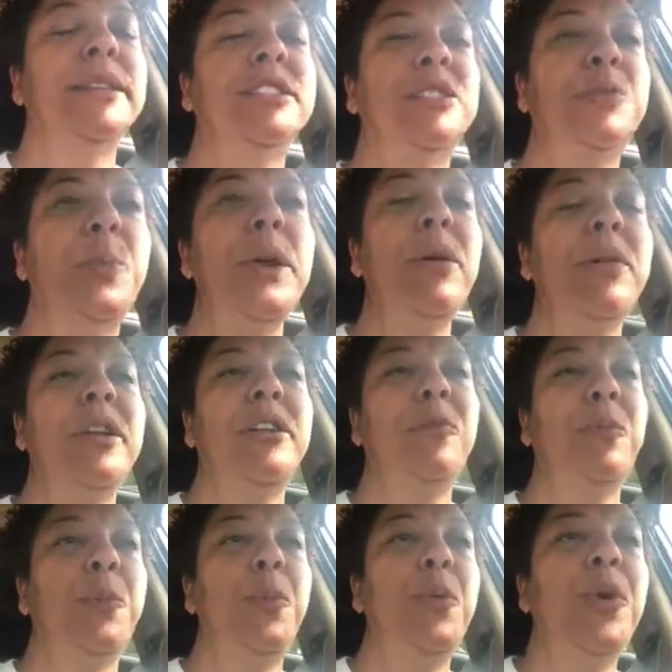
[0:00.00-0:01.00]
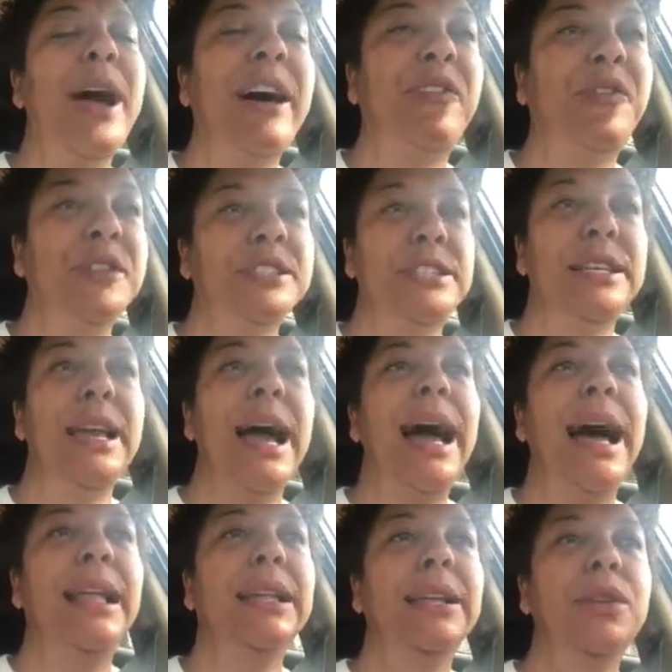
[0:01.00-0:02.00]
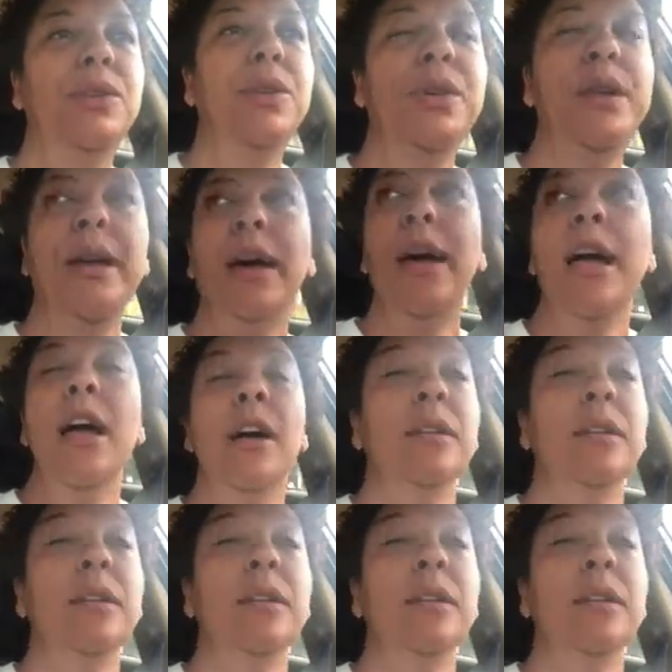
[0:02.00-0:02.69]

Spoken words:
the spirit of prophecy. Hallelujah.